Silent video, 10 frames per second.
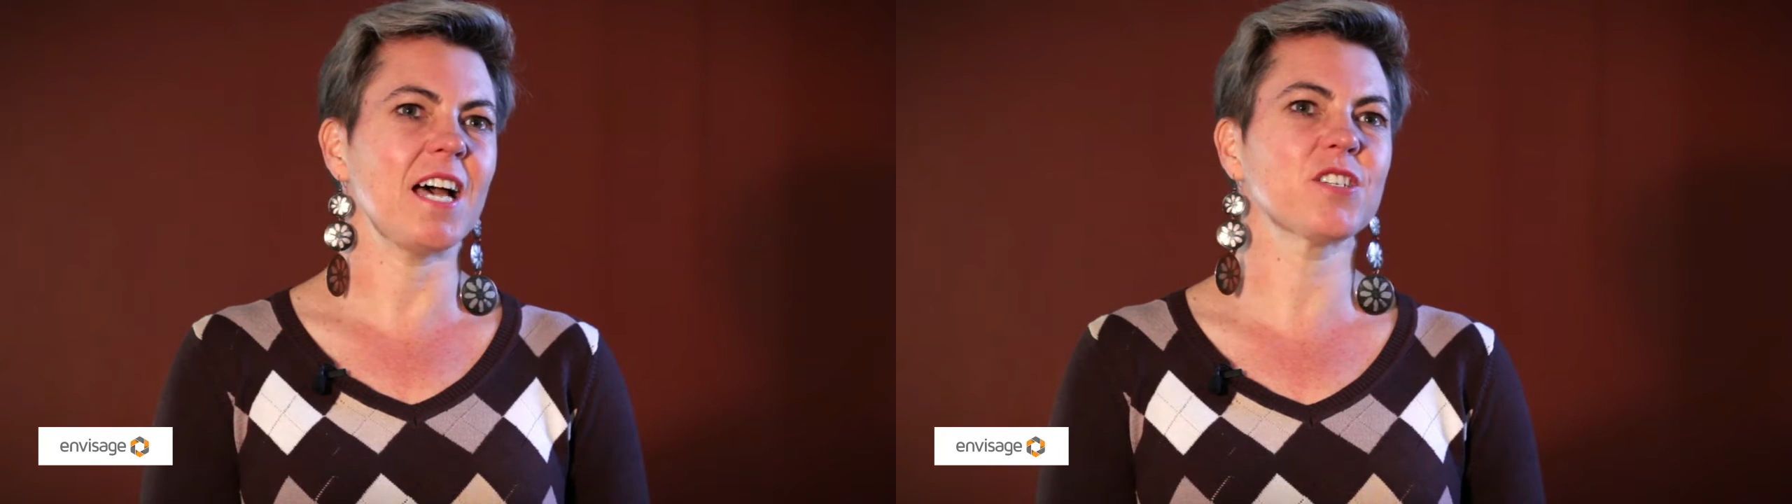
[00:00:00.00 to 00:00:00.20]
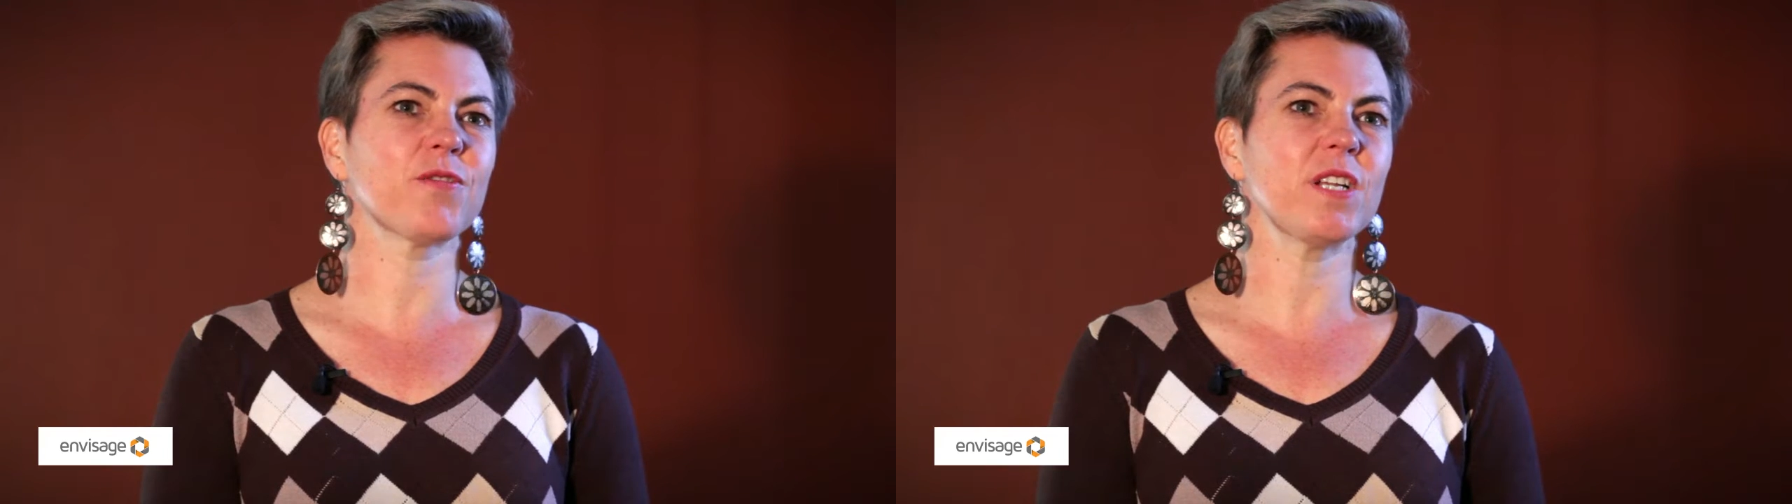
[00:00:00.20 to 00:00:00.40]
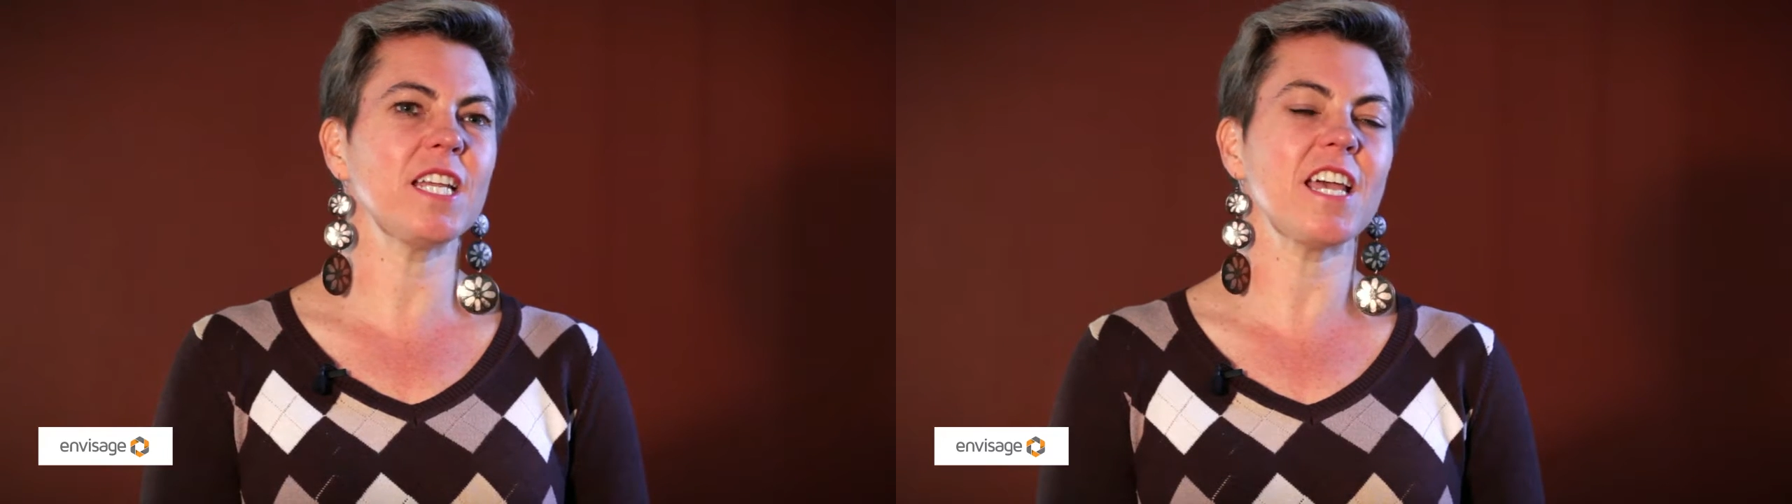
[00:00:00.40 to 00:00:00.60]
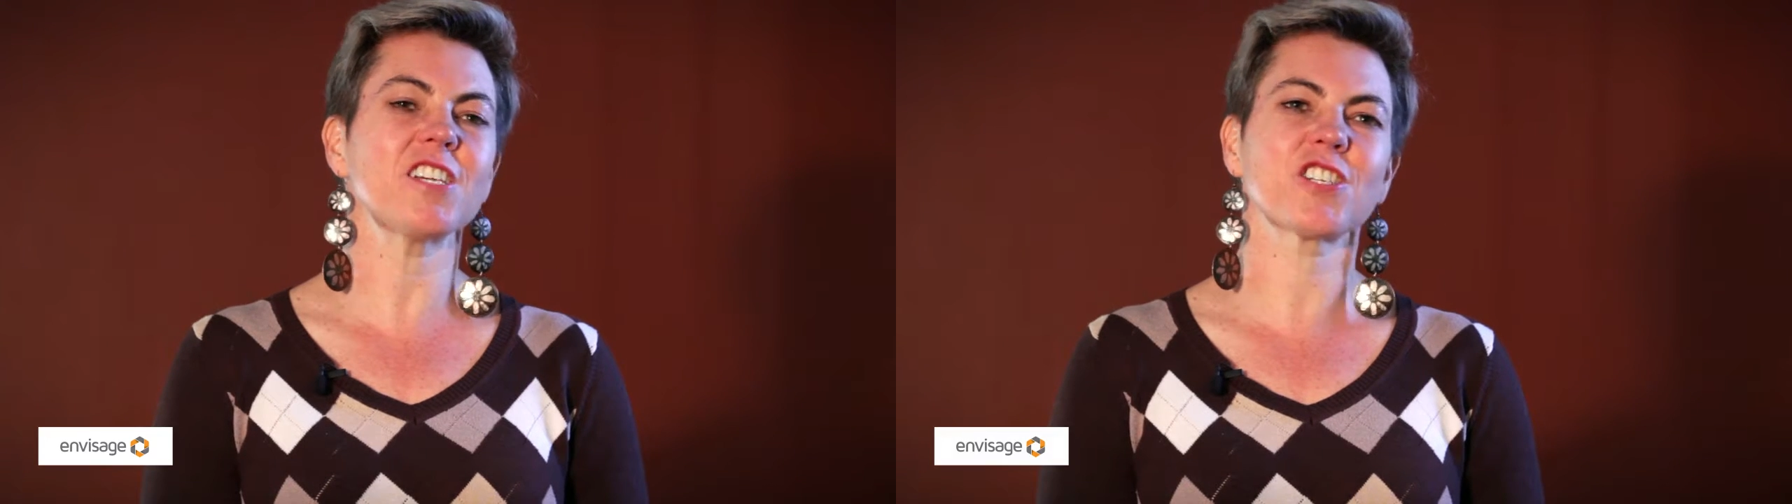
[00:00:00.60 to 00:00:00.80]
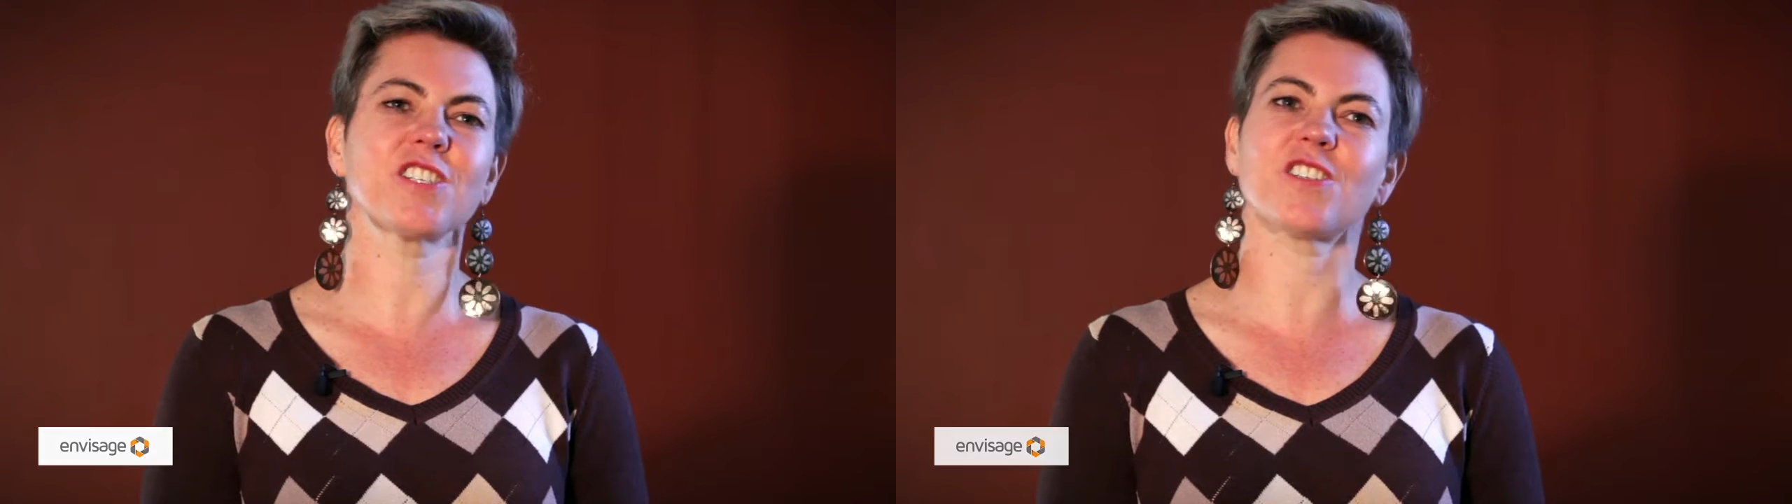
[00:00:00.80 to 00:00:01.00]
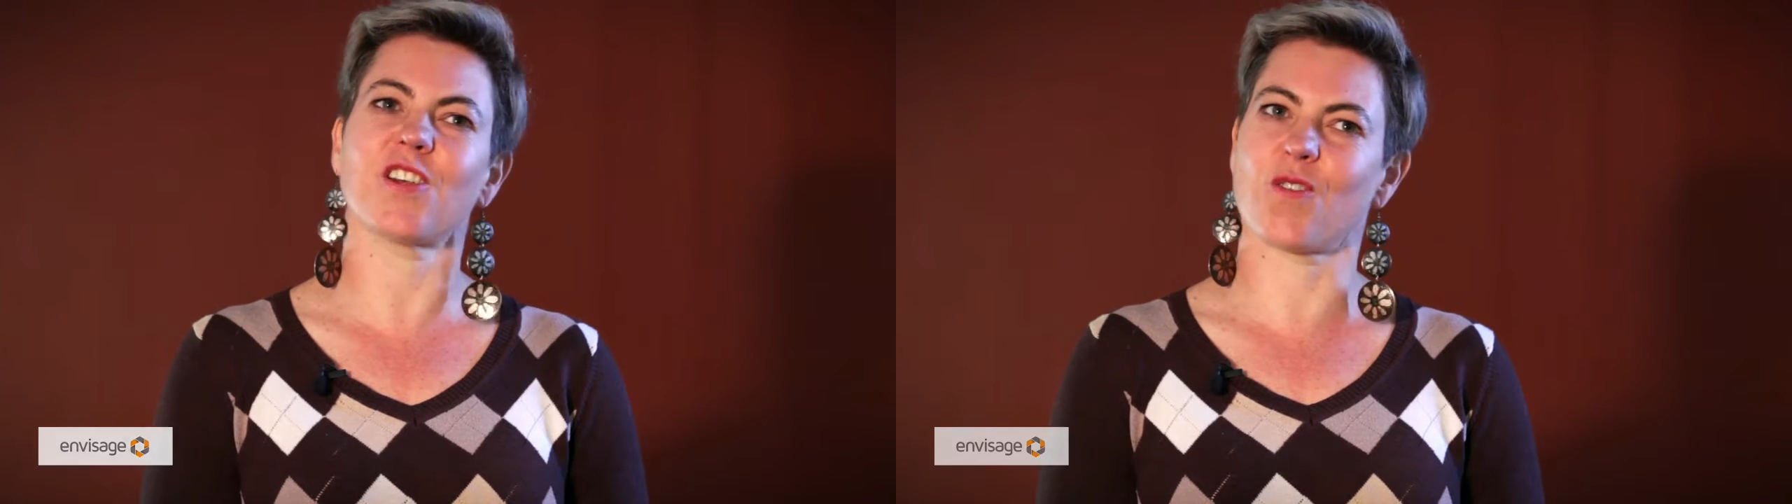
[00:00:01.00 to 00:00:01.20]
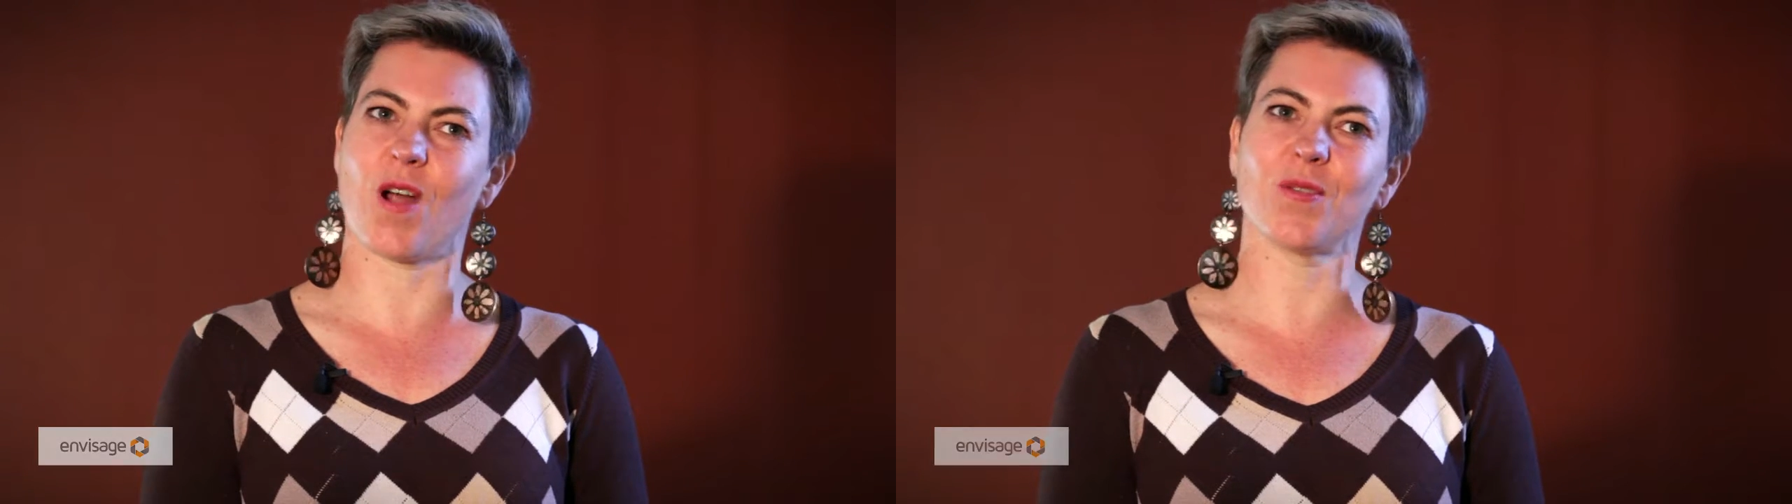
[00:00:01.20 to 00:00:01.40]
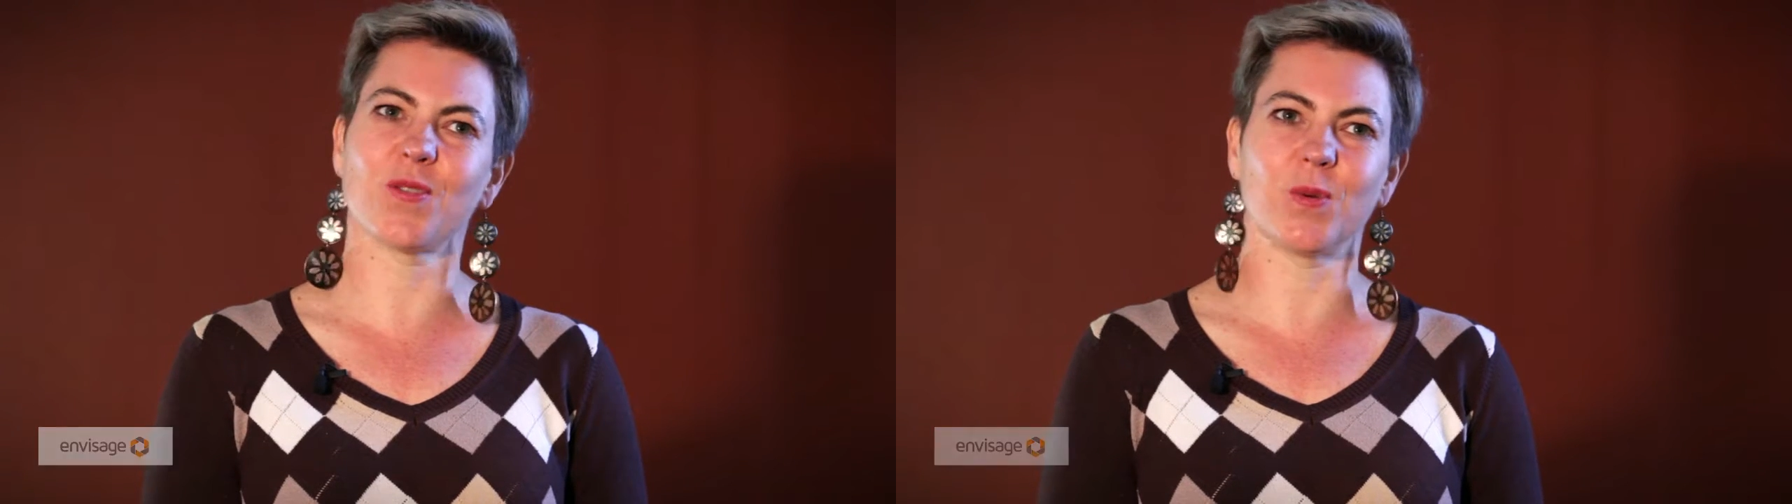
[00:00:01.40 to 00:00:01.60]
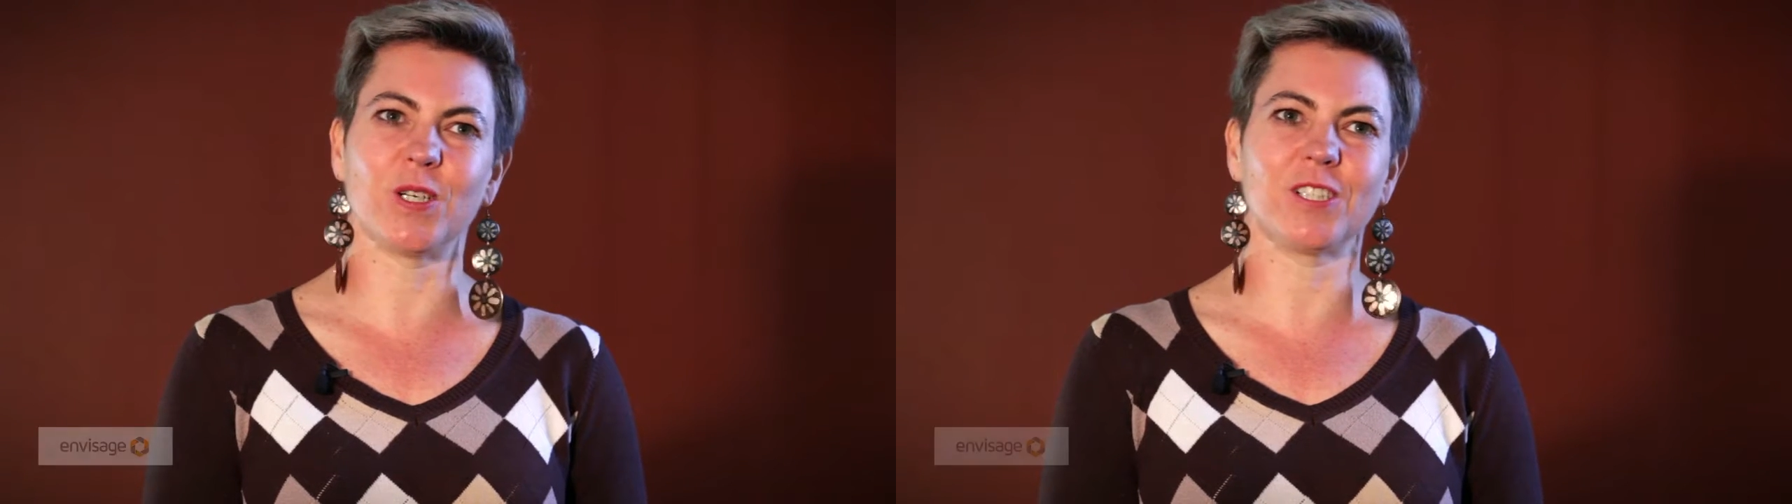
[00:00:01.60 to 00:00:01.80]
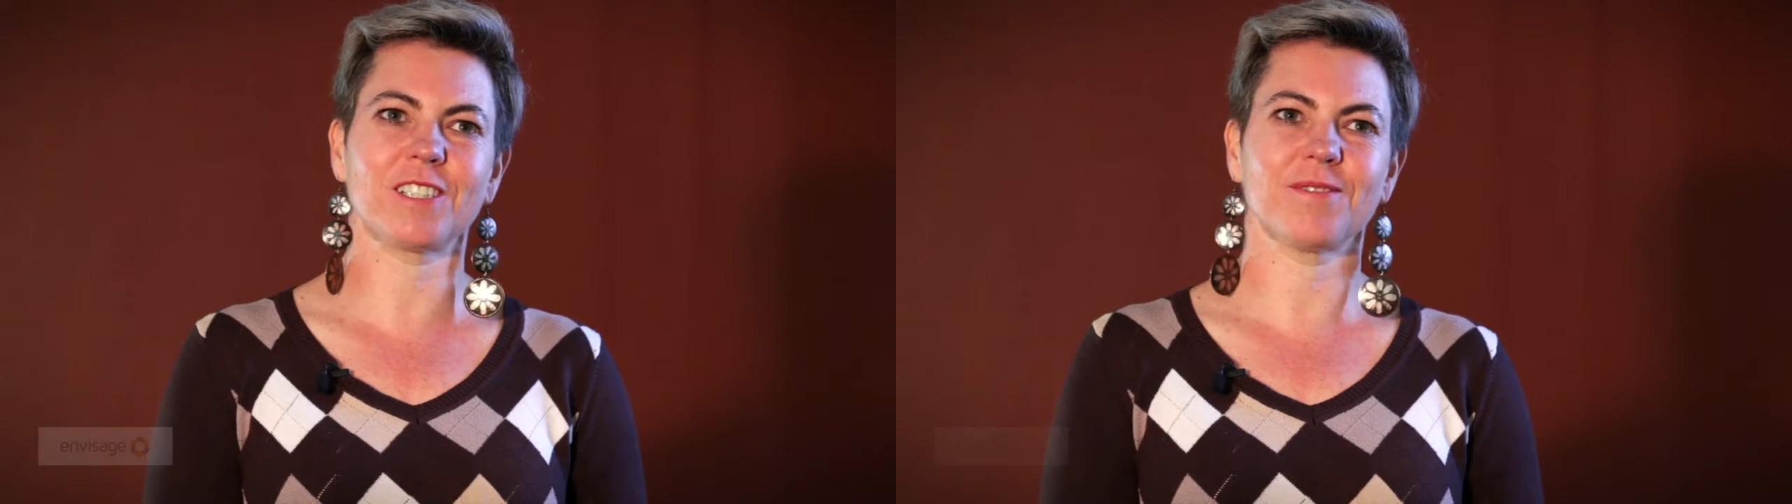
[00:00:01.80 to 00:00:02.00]
and affiliations around the
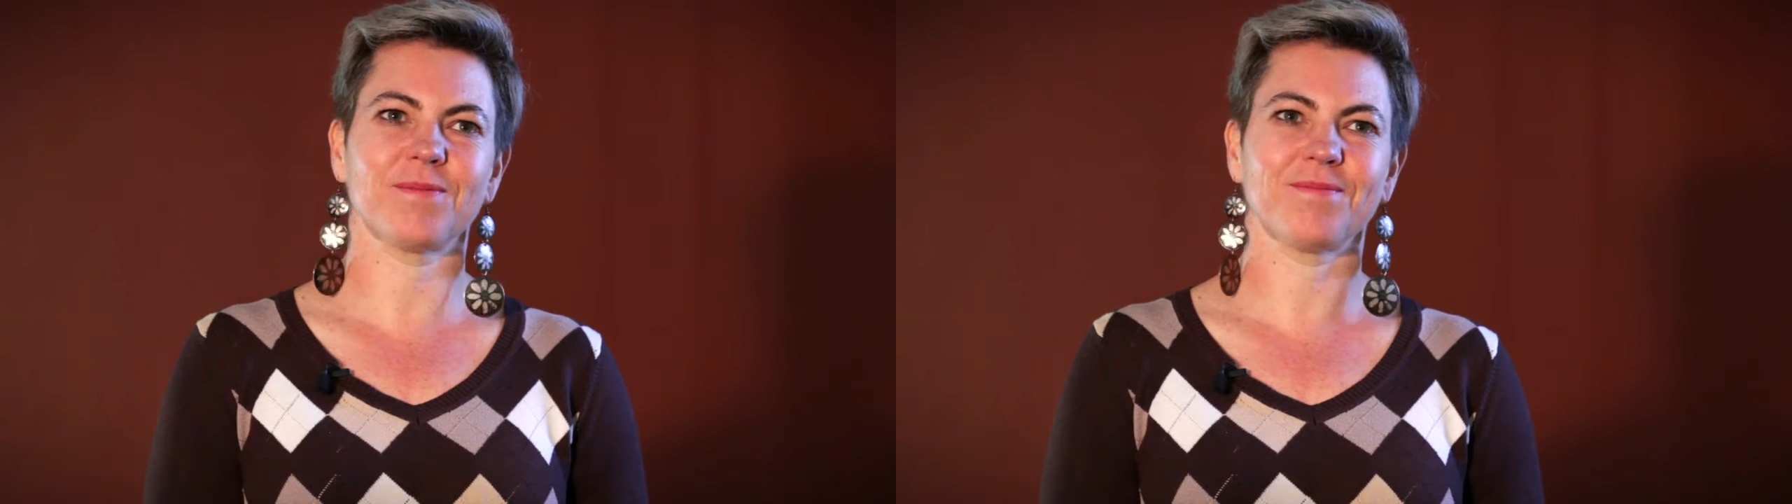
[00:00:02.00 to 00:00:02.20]
world.